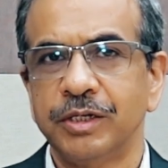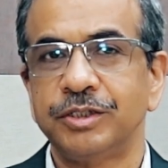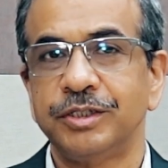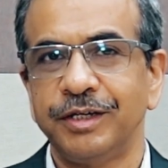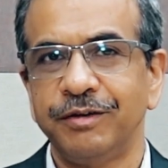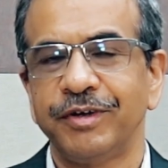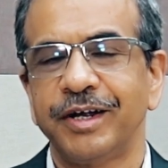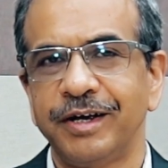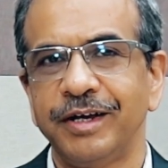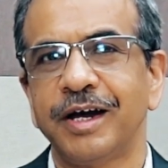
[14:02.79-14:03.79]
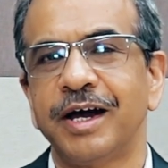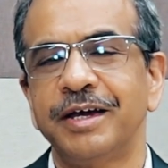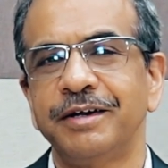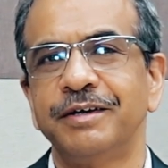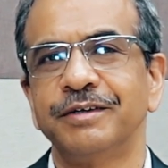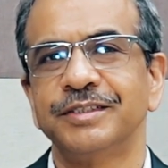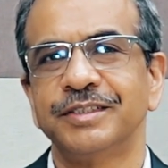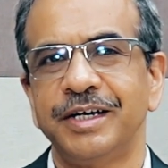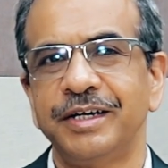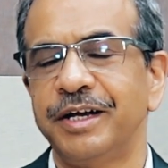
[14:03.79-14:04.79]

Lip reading: significantly higher returns than